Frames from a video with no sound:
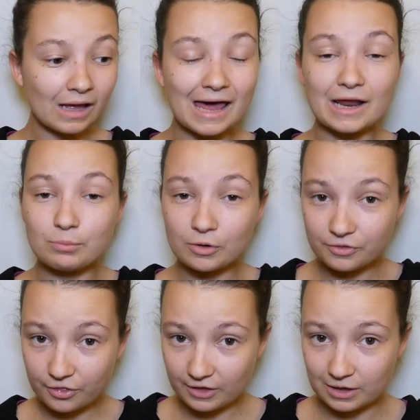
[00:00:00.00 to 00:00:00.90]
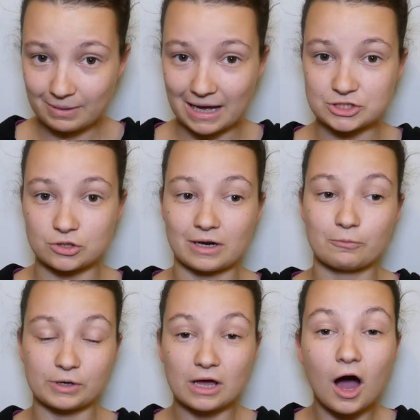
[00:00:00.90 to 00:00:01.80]
And I put the third patch on.
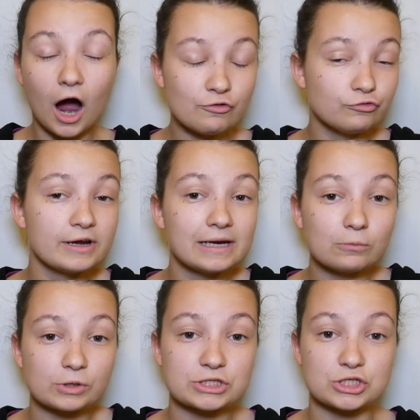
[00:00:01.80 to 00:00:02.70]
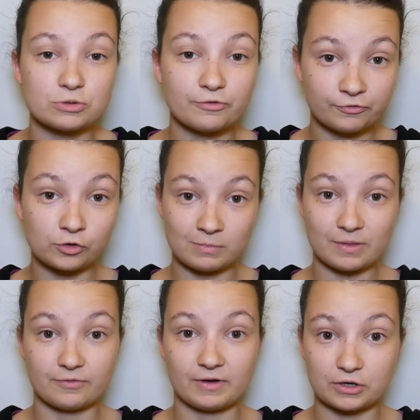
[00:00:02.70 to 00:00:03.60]
I really wanted to do a full
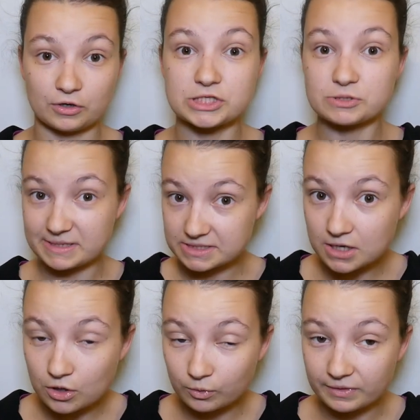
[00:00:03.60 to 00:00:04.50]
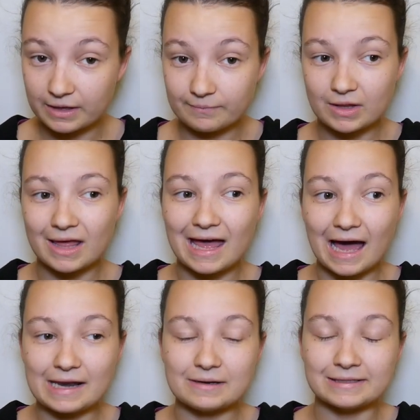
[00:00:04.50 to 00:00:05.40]
month if I could, so I stuck with it.
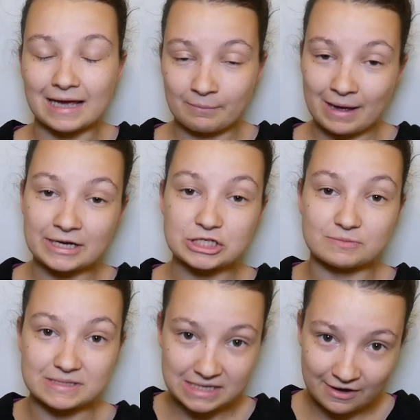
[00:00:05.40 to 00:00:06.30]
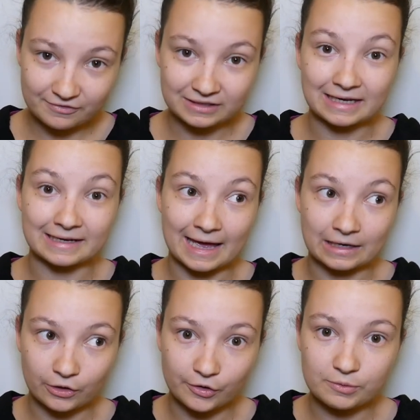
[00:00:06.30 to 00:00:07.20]
And yeah, my energy was definitely
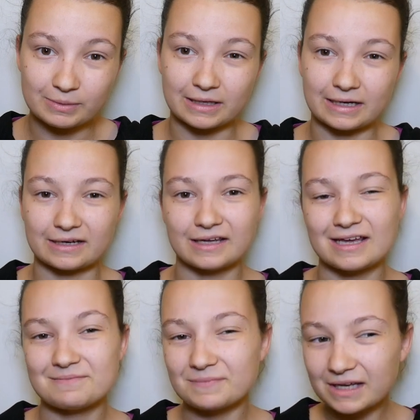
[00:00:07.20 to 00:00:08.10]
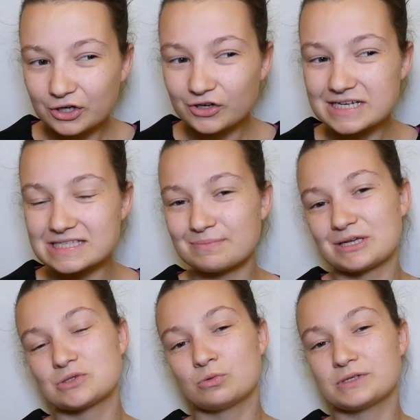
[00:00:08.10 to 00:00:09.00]
again low at the beginning. Increased a
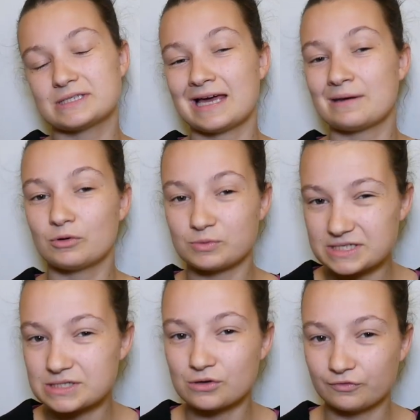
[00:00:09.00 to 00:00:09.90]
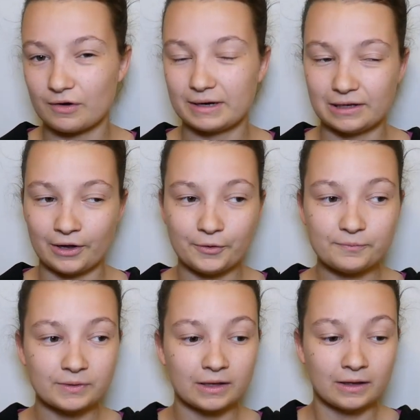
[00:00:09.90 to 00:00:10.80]
bit towards the end, but was still very low.